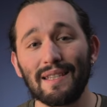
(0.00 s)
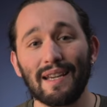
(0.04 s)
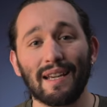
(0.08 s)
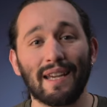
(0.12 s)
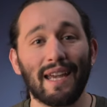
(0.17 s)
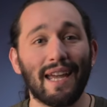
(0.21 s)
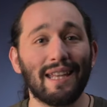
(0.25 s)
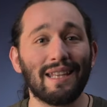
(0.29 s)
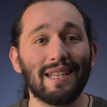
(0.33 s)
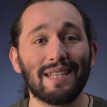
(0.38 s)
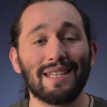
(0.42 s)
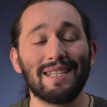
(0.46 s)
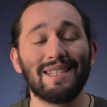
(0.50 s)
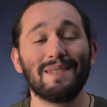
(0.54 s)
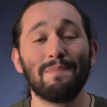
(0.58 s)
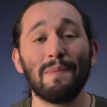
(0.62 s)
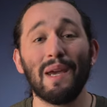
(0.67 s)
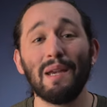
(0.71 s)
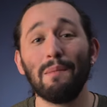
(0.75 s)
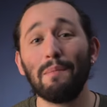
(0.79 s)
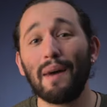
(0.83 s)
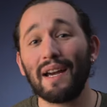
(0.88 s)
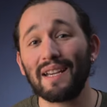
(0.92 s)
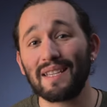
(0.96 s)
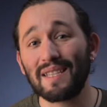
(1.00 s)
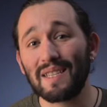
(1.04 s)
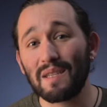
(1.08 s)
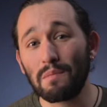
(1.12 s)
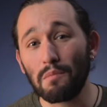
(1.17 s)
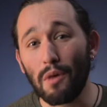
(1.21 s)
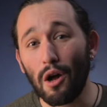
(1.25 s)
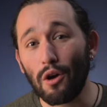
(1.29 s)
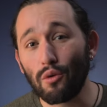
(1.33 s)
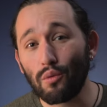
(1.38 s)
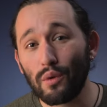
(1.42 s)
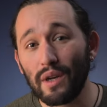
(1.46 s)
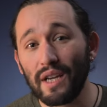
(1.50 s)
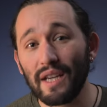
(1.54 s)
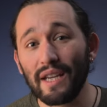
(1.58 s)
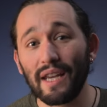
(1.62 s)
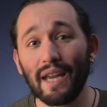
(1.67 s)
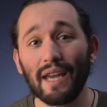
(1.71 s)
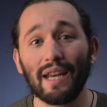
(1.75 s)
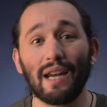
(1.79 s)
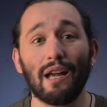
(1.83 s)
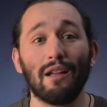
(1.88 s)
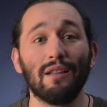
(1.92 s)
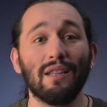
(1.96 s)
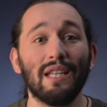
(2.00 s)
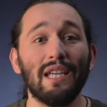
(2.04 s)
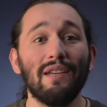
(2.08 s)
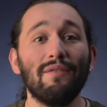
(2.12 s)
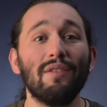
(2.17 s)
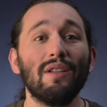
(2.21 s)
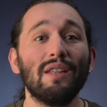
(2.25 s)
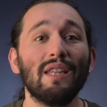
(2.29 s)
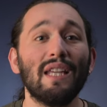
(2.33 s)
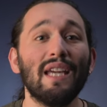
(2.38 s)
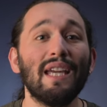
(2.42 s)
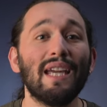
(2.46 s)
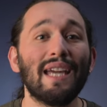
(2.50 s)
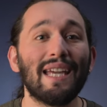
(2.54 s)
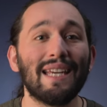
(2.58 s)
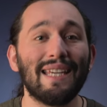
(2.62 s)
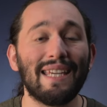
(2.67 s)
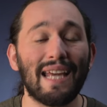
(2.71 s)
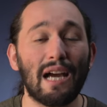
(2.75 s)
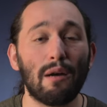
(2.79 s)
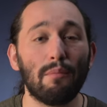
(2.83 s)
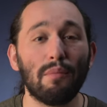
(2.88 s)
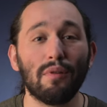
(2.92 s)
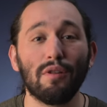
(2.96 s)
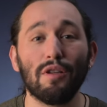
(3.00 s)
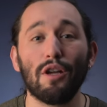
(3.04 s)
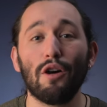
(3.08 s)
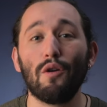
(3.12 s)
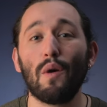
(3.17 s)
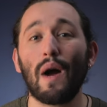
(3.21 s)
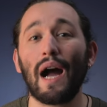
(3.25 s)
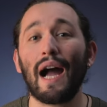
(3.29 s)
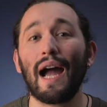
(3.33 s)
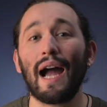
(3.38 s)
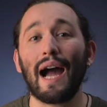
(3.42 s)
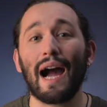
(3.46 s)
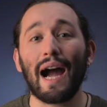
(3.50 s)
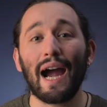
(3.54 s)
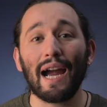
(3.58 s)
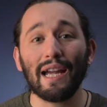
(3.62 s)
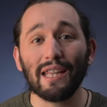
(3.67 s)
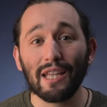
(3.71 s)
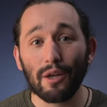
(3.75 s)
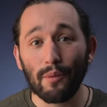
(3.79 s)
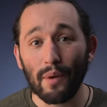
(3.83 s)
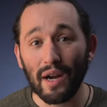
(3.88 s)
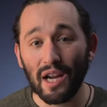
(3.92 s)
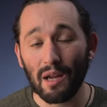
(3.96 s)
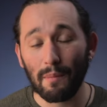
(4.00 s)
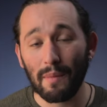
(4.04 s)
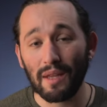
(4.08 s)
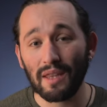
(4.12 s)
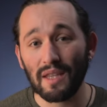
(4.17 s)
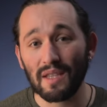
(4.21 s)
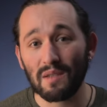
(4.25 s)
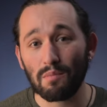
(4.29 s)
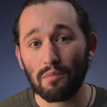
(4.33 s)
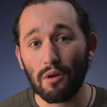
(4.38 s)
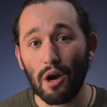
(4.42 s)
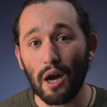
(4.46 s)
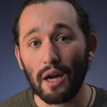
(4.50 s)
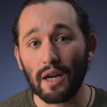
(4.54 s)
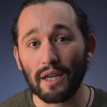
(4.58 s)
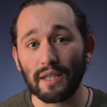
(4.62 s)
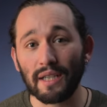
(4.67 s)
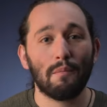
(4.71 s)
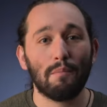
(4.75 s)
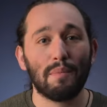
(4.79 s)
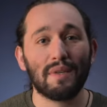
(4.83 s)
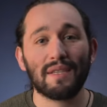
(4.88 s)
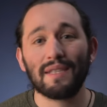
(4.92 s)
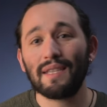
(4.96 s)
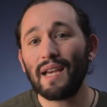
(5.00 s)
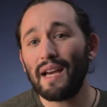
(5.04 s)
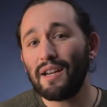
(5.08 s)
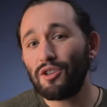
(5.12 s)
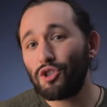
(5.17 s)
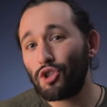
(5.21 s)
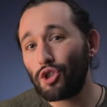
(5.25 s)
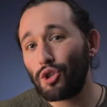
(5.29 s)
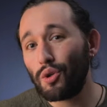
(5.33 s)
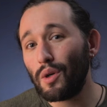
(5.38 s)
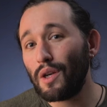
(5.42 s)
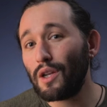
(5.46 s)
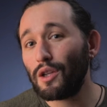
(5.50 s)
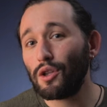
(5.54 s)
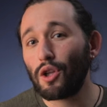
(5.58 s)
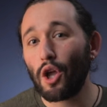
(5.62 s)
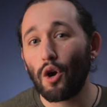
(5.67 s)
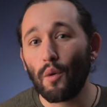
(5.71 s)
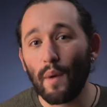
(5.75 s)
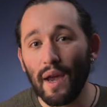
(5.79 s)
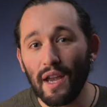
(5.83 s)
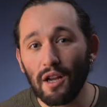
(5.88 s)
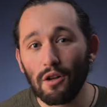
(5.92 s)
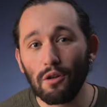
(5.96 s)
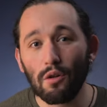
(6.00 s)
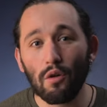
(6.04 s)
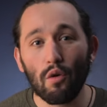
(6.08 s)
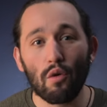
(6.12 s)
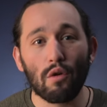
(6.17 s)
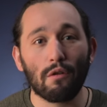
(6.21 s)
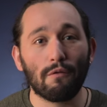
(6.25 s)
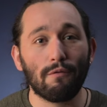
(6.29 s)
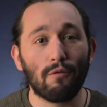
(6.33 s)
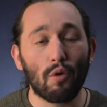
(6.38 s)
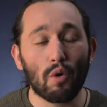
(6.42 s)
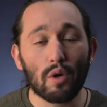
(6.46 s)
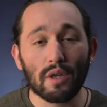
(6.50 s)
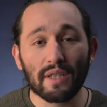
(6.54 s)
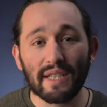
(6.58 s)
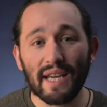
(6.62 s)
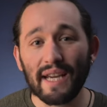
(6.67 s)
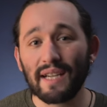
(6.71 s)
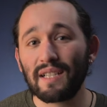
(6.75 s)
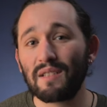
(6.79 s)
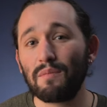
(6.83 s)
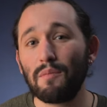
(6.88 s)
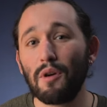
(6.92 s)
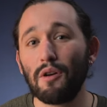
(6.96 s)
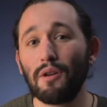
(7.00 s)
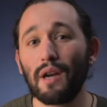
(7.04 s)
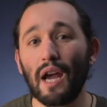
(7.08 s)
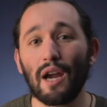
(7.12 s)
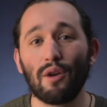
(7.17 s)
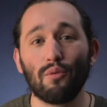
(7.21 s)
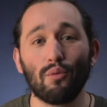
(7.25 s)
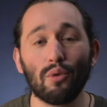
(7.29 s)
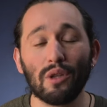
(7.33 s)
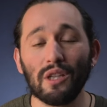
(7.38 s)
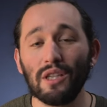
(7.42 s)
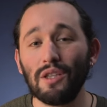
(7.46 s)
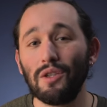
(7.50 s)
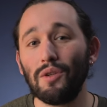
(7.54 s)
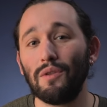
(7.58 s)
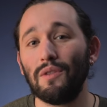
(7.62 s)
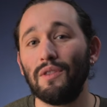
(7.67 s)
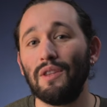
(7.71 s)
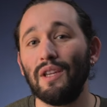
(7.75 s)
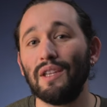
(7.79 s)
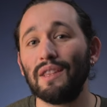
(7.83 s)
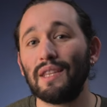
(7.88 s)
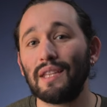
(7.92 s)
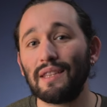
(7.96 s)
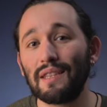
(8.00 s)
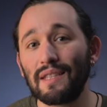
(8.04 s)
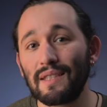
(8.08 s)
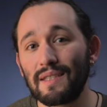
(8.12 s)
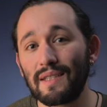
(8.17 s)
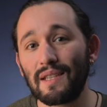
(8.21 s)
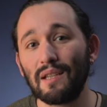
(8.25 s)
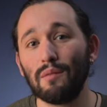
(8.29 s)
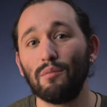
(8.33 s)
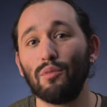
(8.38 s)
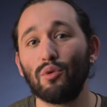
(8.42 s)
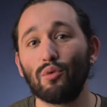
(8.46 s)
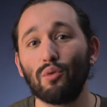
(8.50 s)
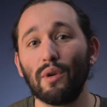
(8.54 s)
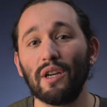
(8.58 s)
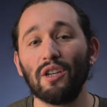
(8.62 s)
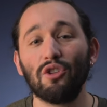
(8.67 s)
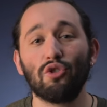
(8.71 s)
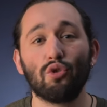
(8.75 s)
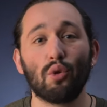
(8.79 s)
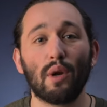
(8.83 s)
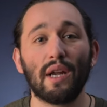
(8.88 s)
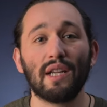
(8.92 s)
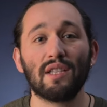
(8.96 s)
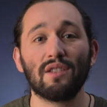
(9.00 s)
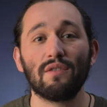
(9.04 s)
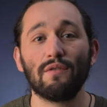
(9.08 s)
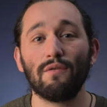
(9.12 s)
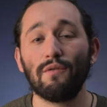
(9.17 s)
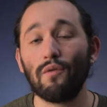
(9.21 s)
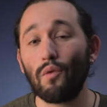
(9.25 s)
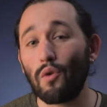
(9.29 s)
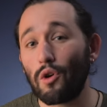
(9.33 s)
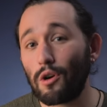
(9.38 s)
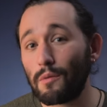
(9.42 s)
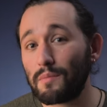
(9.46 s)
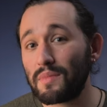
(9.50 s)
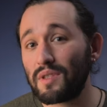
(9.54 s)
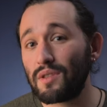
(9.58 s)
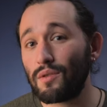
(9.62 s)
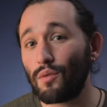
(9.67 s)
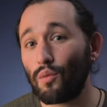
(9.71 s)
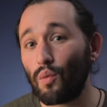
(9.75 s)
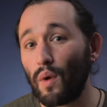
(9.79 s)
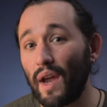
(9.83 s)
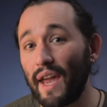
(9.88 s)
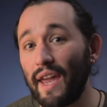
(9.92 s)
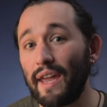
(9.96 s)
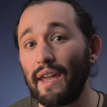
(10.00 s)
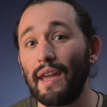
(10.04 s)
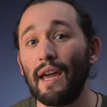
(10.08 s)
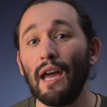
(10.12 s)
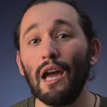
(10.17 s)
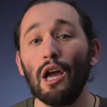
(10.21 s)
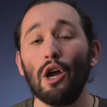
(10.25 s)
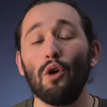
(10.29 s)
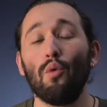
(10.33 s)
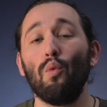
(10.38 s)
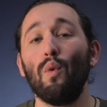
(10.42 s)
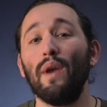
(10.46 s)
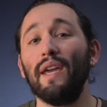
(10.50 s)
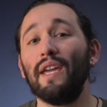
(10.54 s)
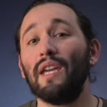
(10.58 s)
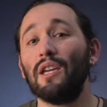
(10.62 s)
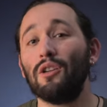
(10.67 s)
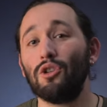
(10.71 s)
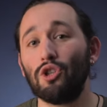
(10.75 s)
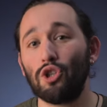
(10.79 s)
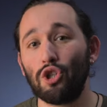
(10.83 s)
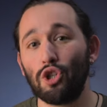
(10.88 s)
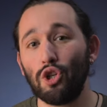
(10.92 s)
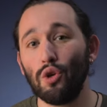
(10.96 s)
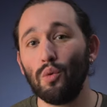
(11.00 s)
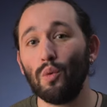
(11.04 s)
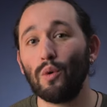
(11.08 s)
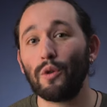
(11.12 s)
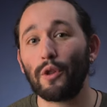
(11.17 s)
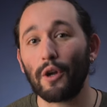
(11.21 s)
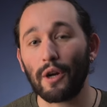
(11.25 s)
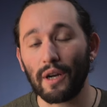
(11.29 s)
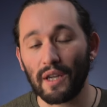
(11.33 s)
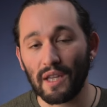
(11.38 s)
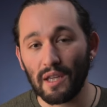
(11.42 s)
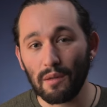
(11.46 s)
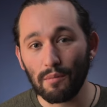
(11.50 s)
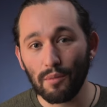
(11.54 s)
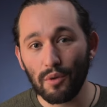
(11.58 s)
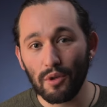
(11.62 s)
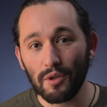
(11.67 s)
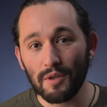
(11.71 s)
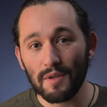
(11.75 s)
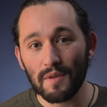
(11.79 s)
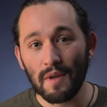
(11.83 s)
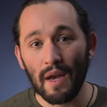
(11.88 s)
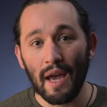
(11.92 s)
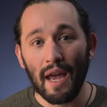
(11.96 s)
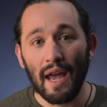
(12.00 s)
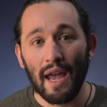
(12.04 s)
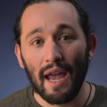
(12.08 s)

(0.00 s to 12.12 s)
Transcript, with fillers: Again, this is made by Small Rig and I'll leave a link down below. I highly recommend this product. Besides shooting low angle or vortex mode, I really do think that this gimbal ring transforms the way we can shoot with our gimbals.